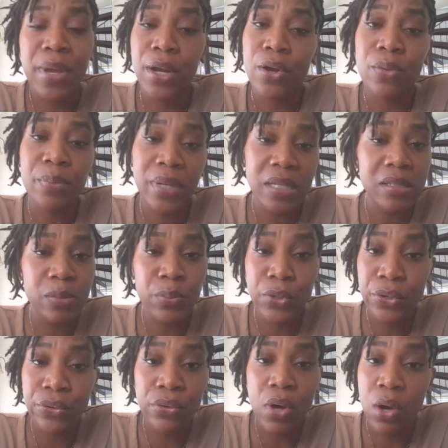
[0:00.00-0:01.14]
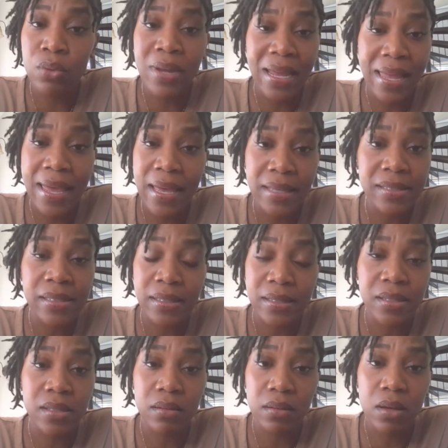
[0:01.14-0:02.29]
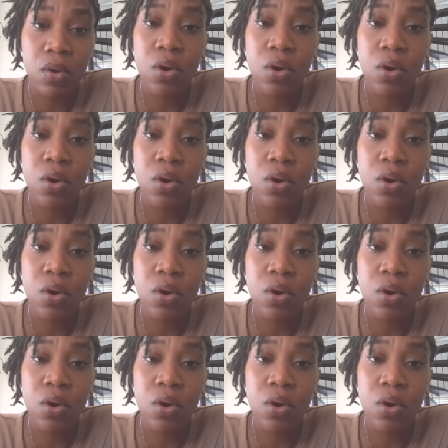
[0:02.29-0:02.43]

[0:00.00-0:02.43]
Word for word: Better Business Bureau on their asses